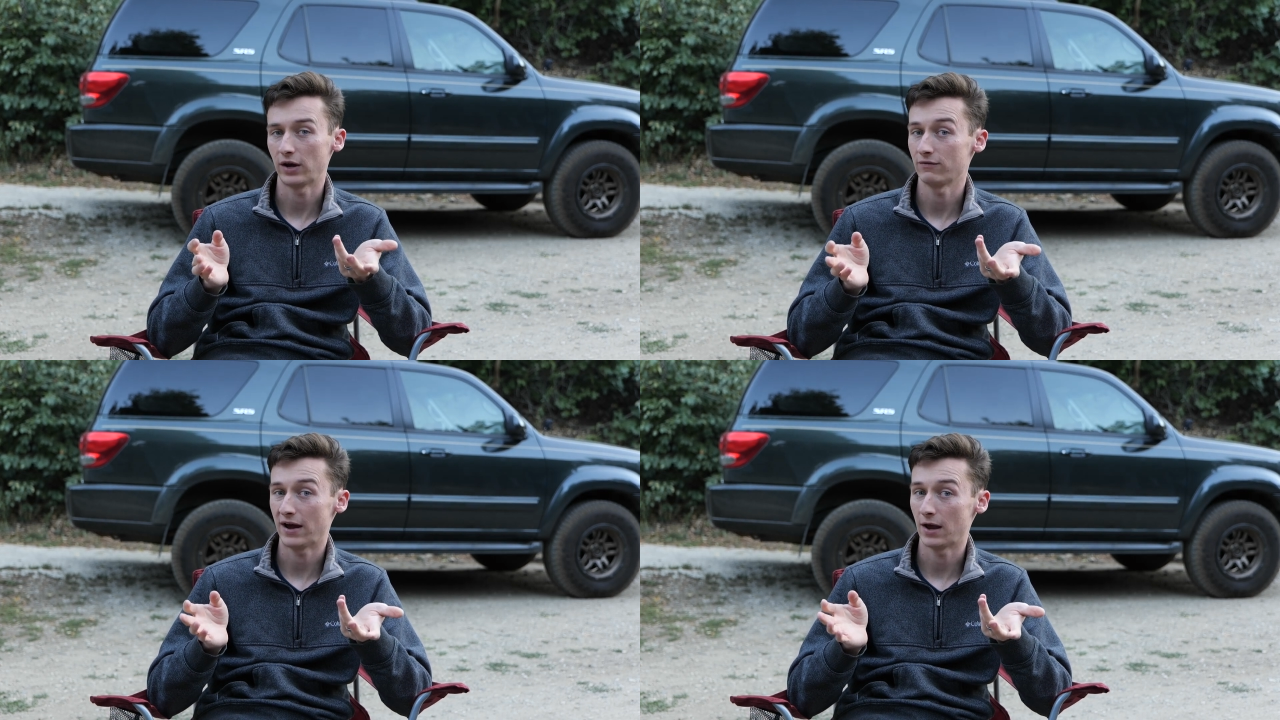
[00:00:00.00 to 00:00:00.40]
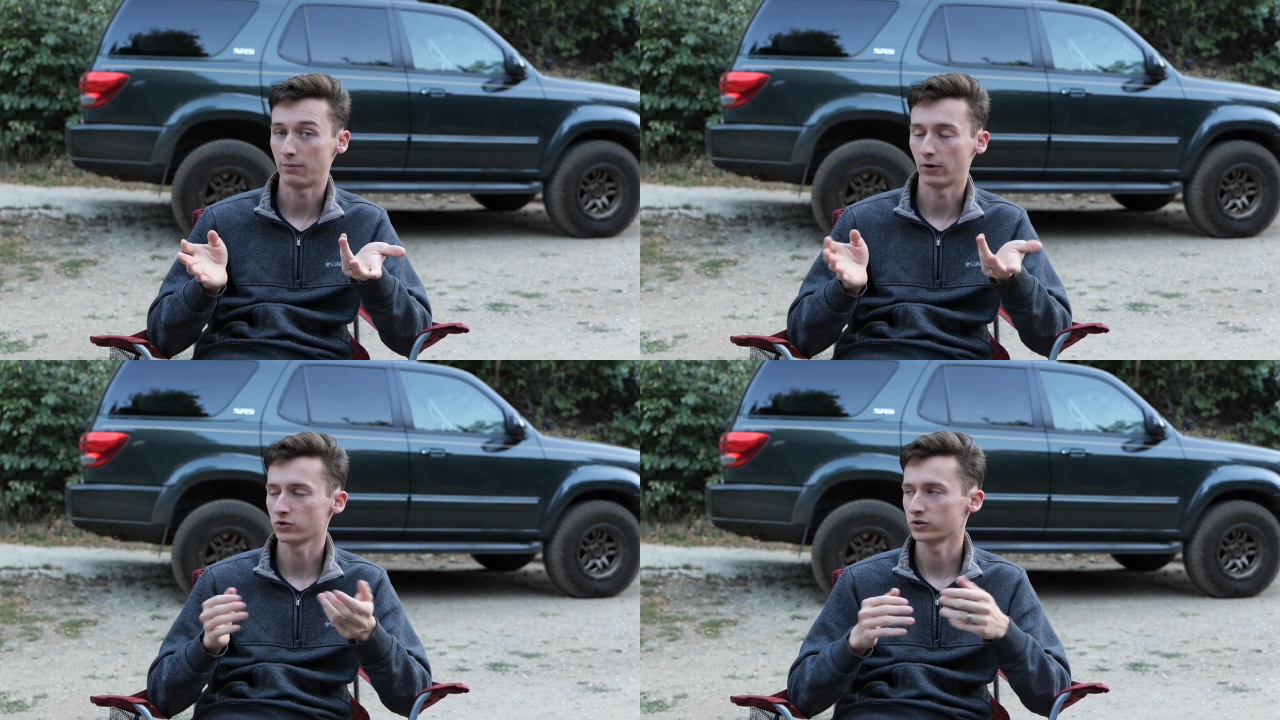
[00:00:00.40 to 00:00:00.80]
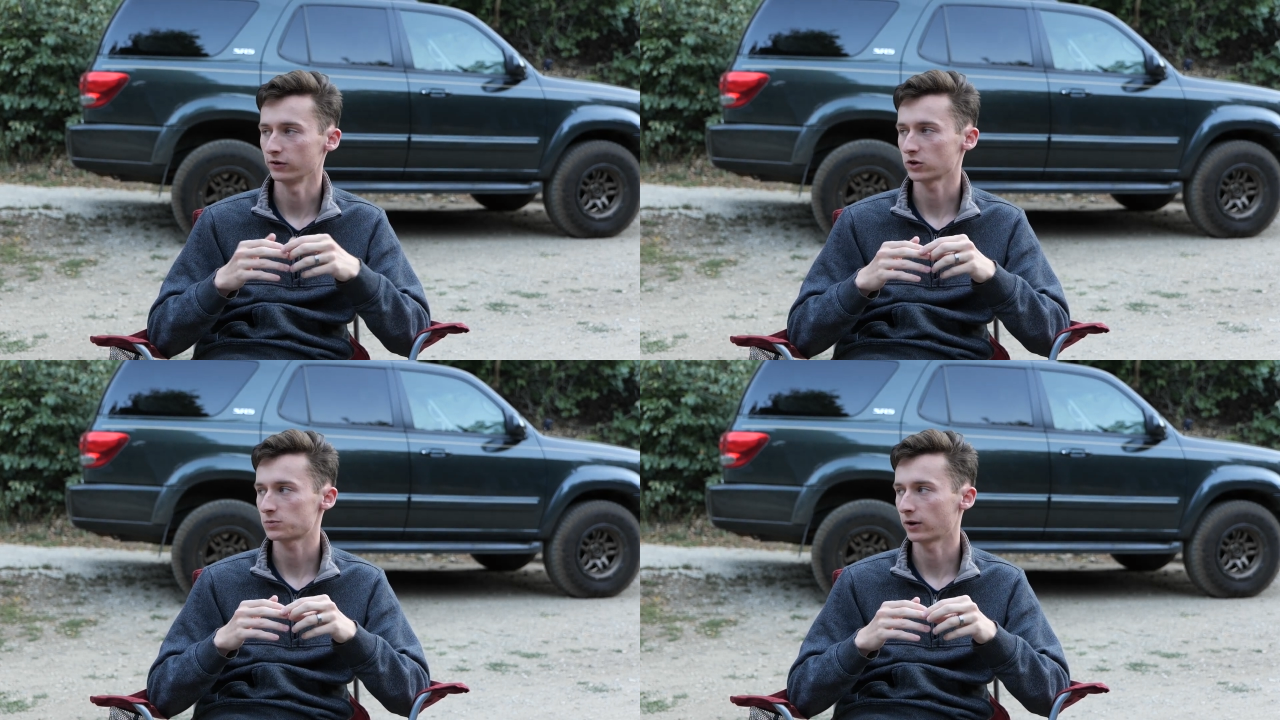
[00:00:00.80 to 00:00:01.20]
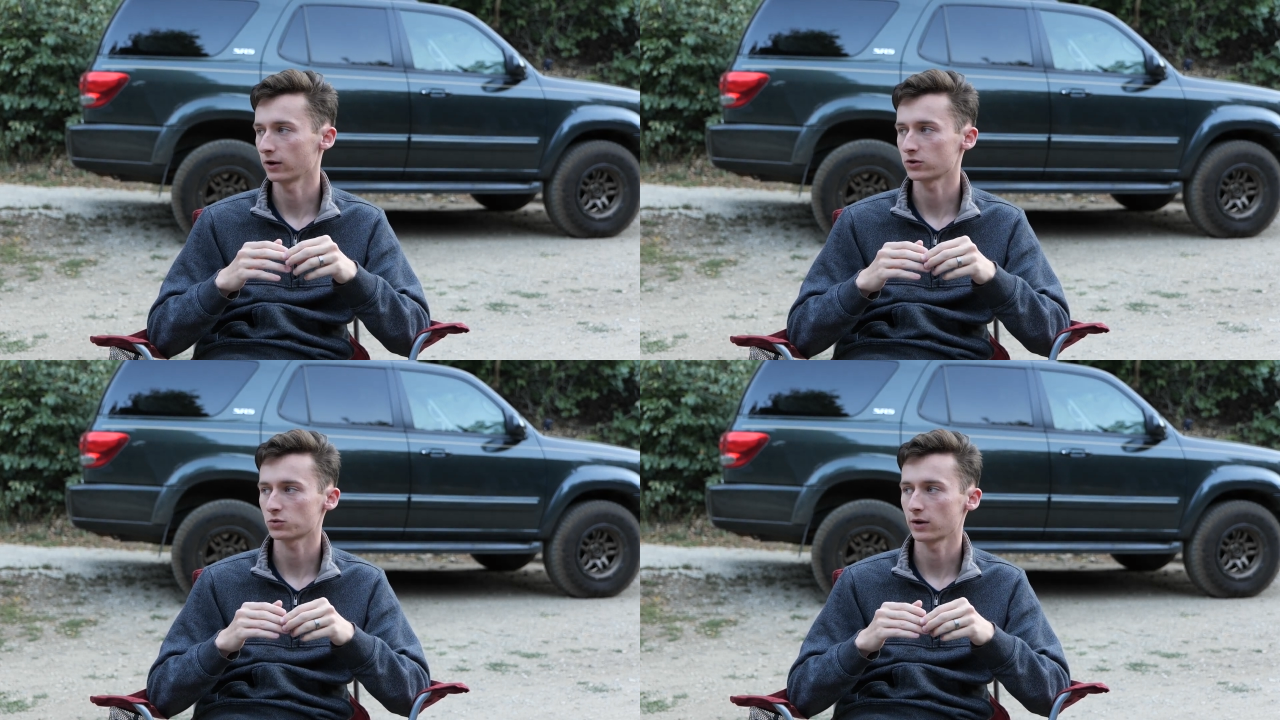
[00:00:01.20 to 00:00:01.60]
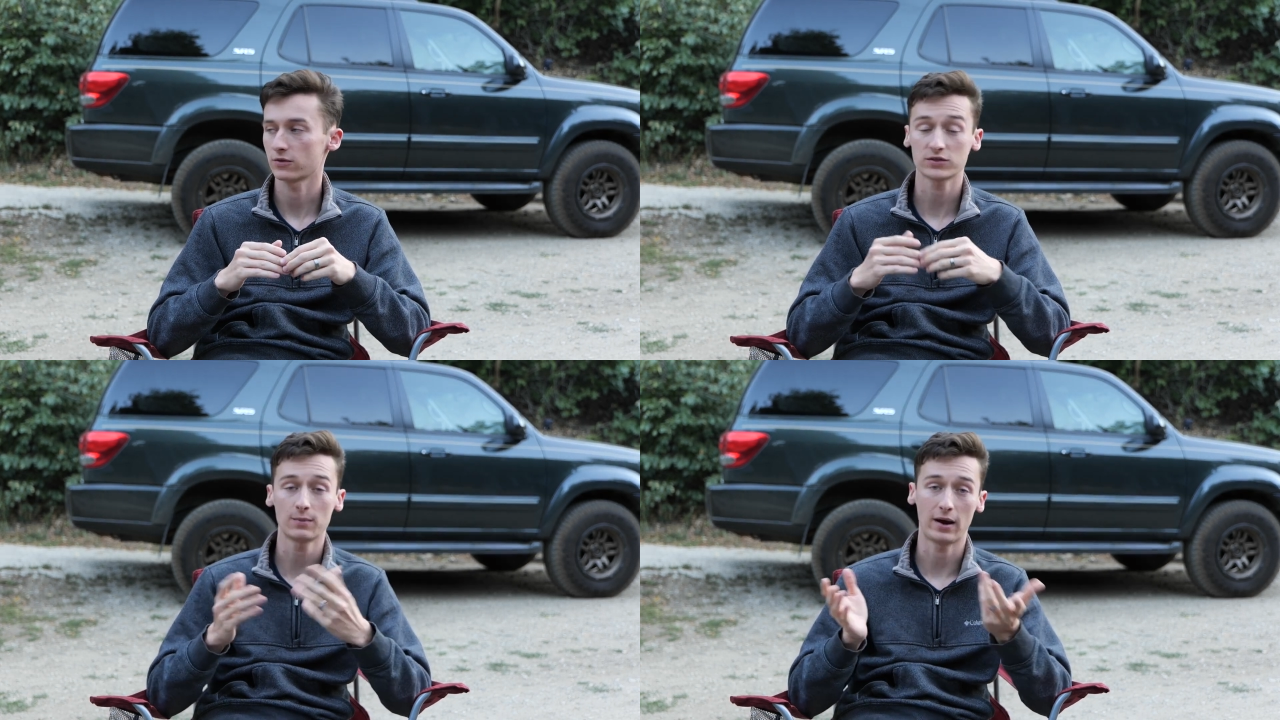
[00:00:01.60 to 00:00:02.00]
I've had personal experience
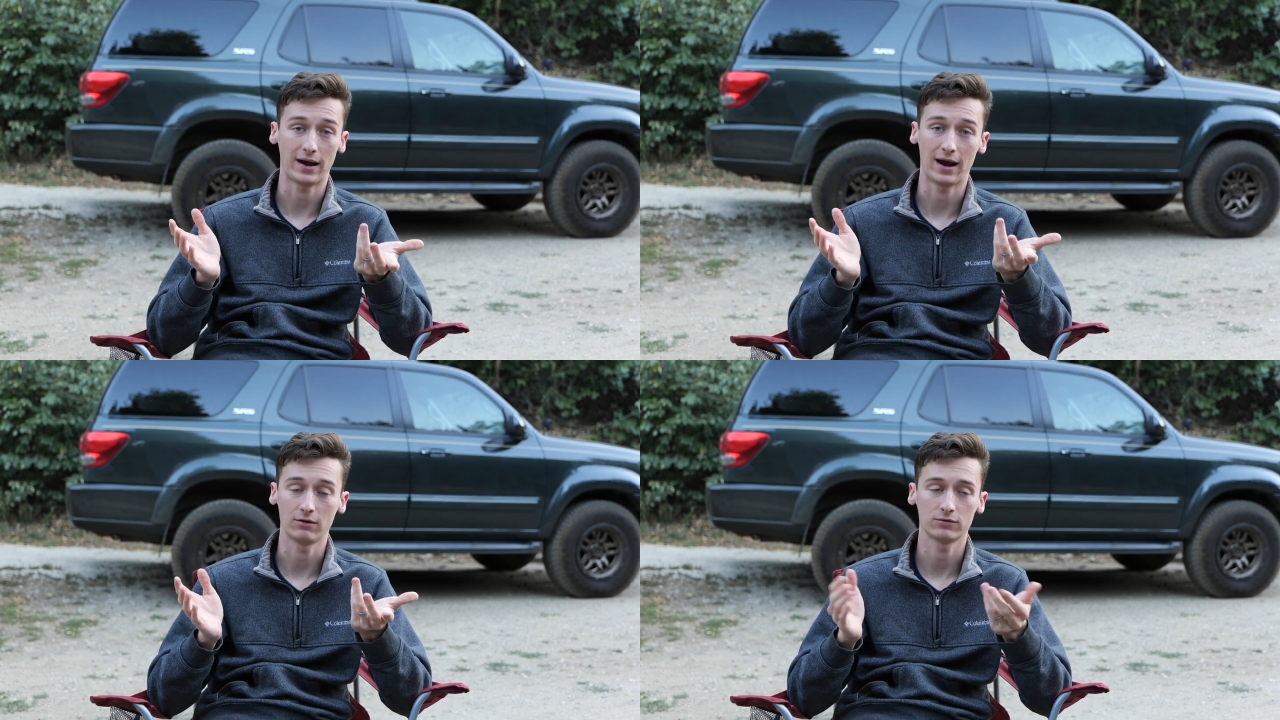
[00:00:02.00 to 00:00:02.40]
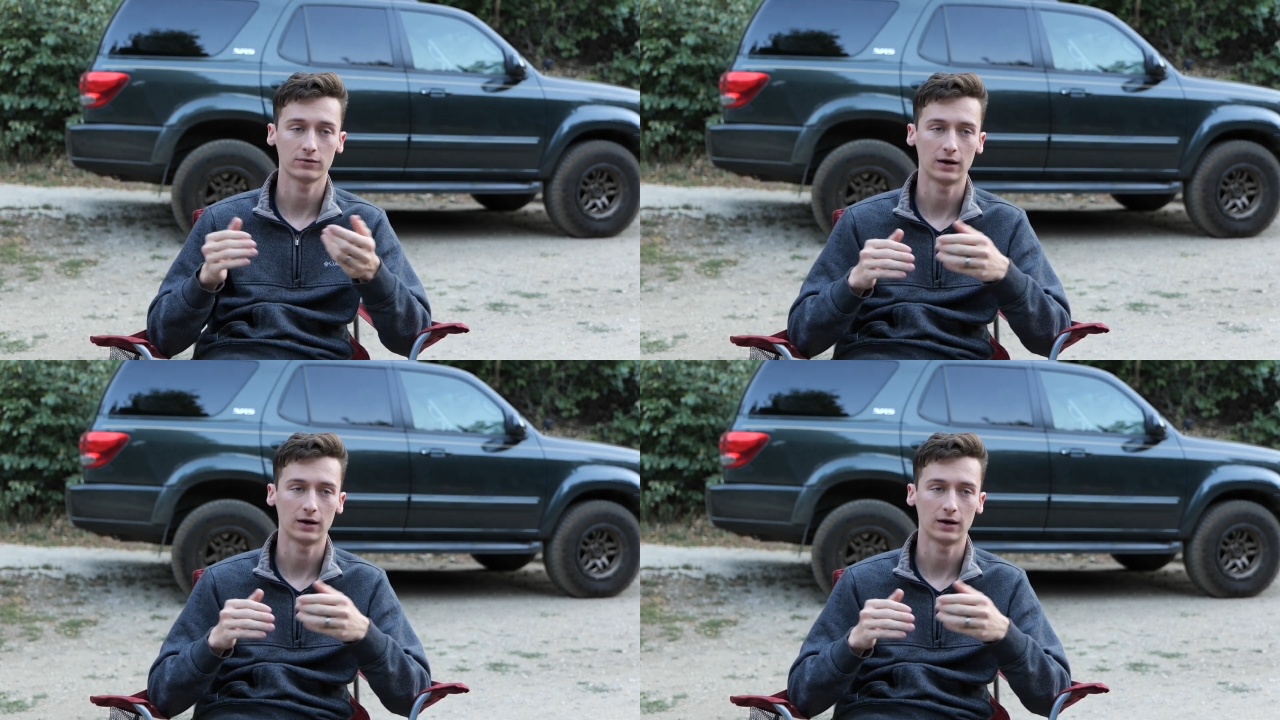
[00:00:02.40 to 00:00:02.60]
with. Some I have.